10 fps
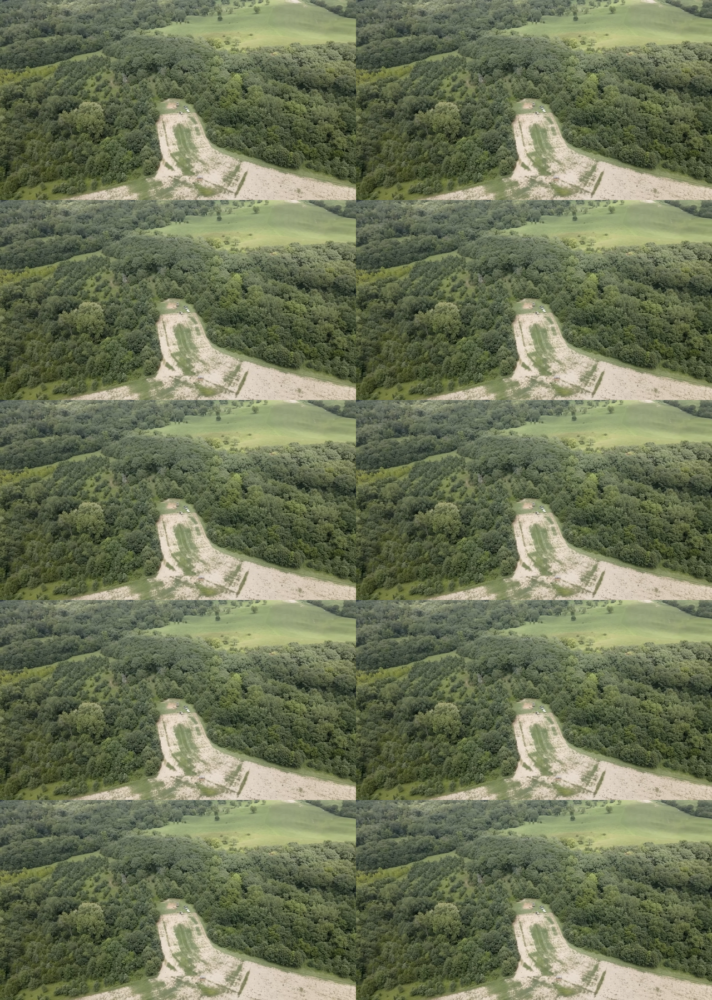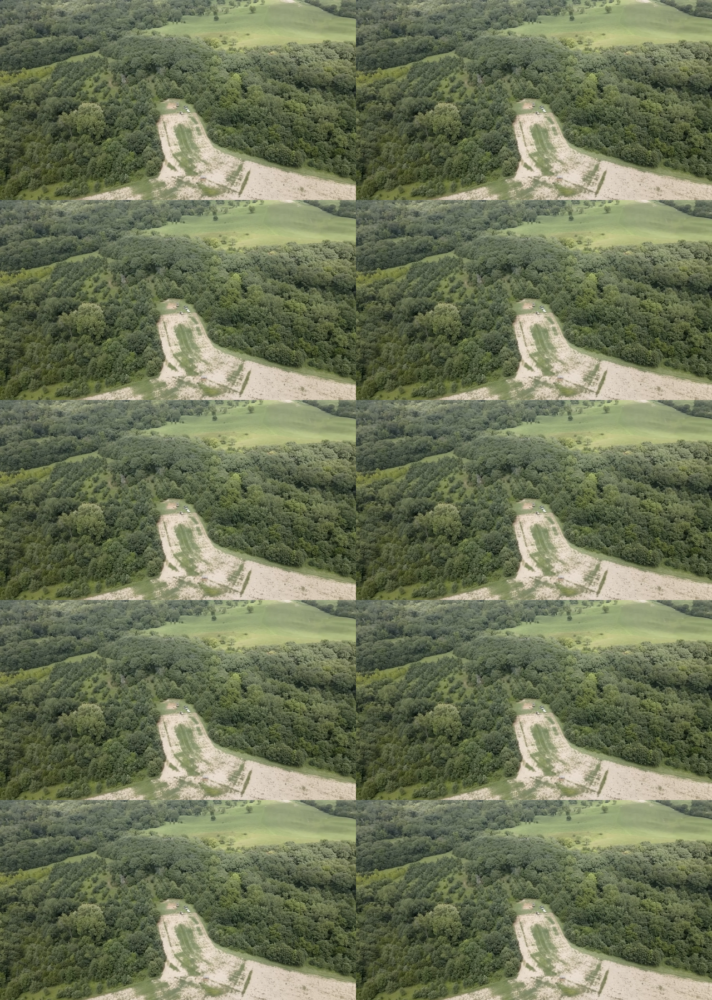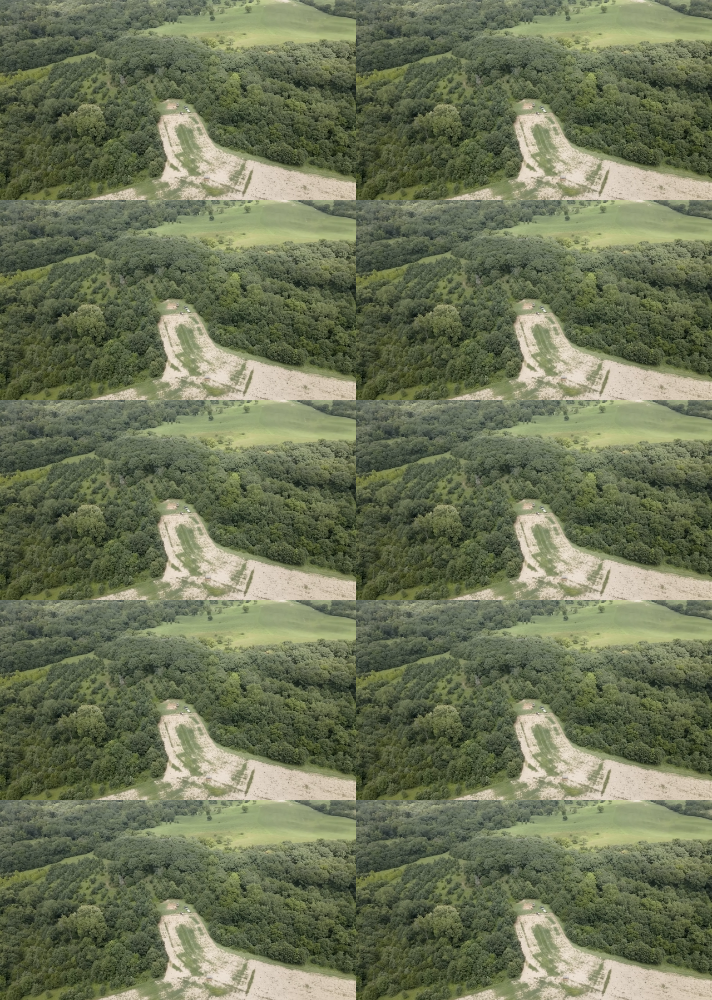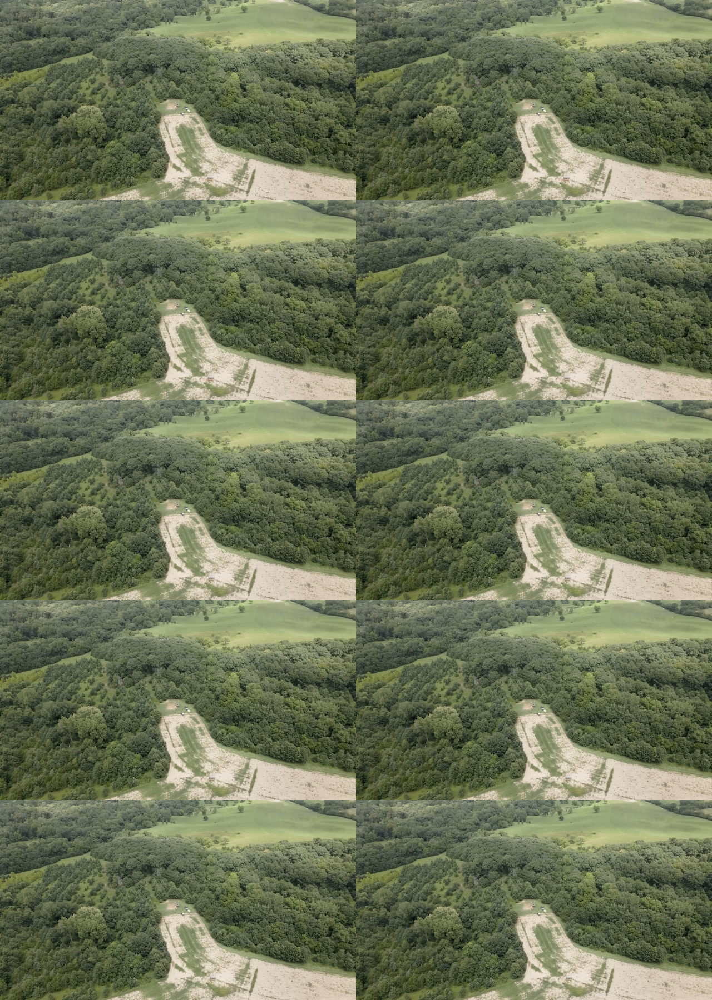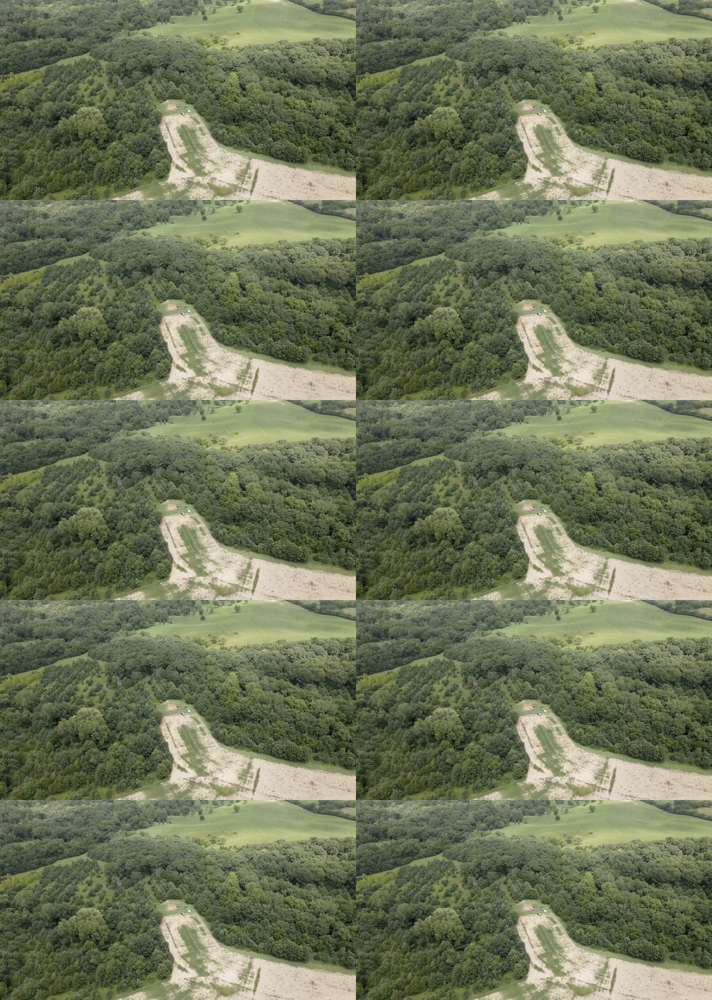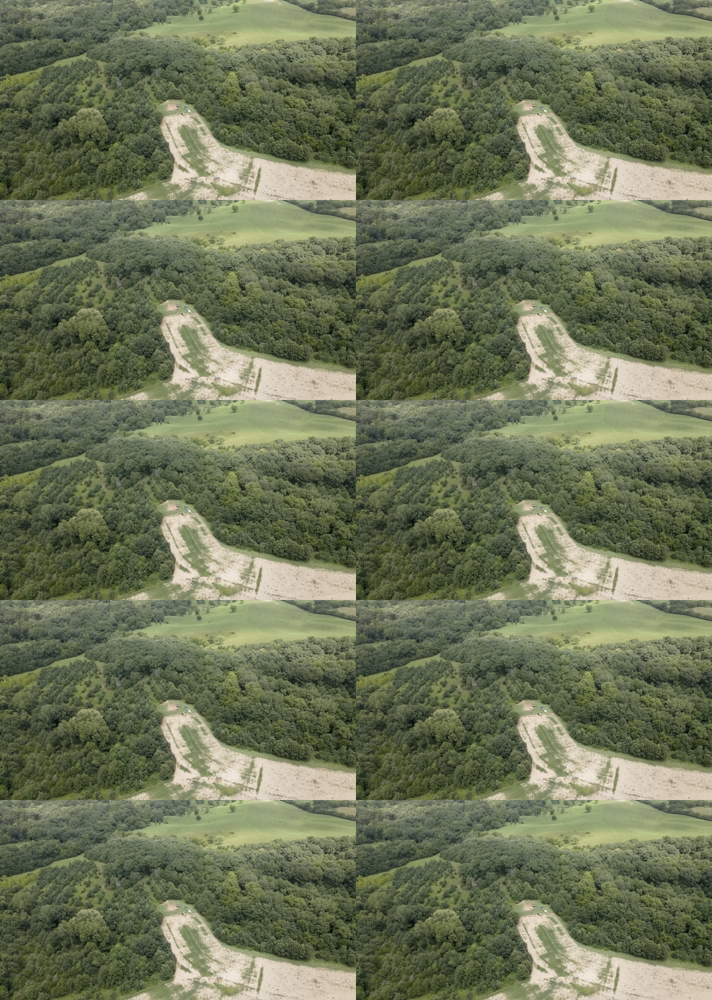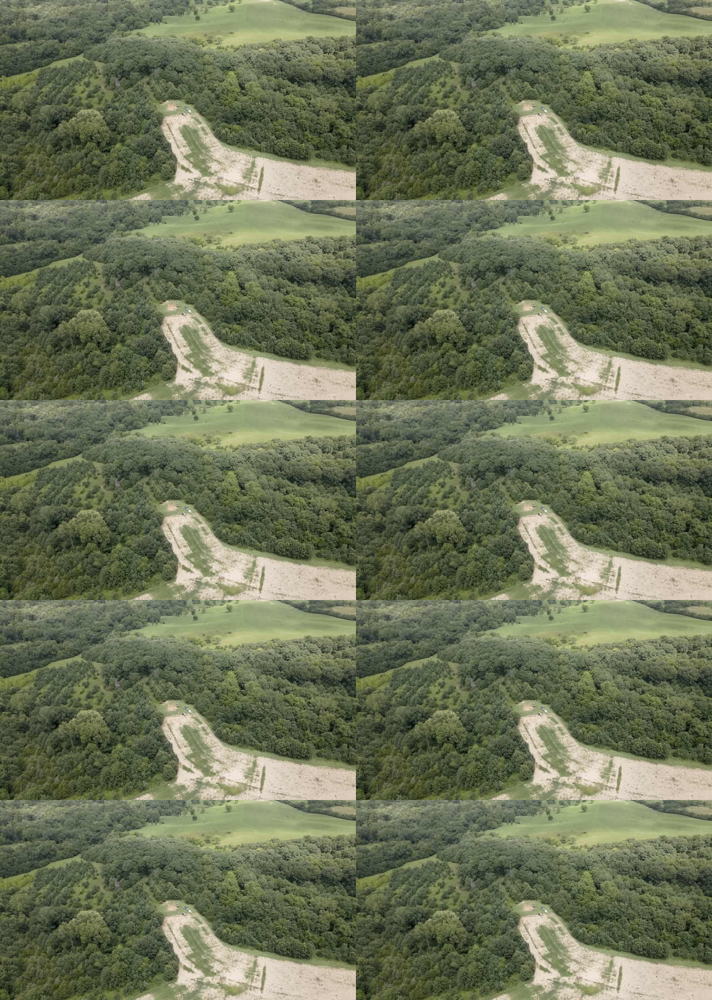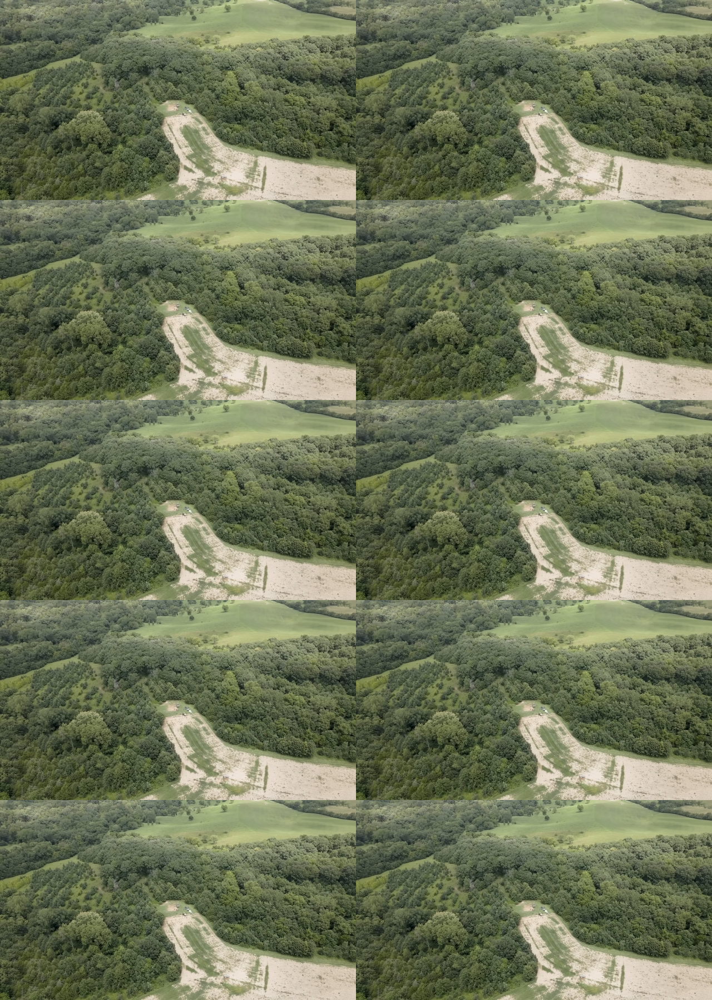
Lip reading: No face is visible, so there are no lips to read.